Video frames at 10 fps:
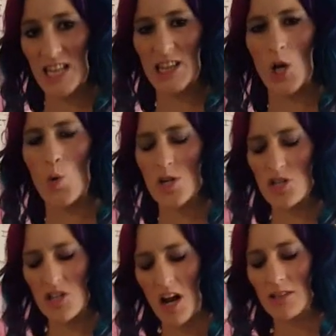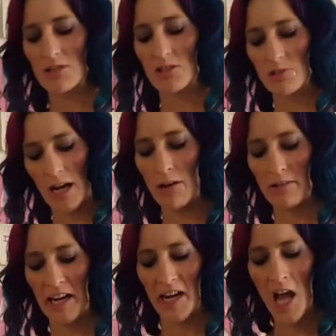that lower chakra
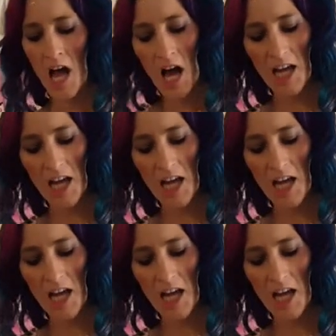grounding.